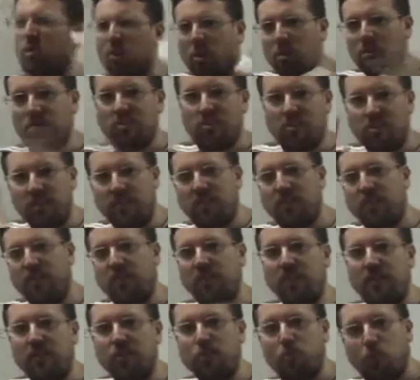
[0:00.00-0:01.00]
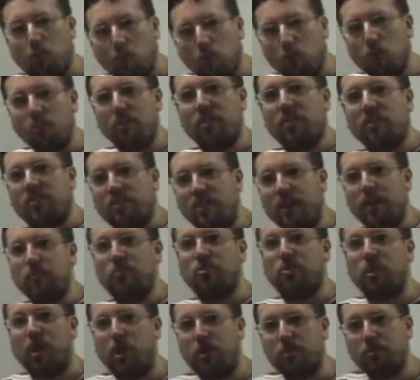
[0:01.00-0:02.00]
lots of different things all at the same
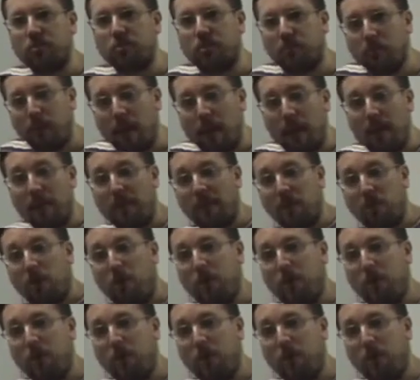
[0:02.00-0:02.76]
time. So the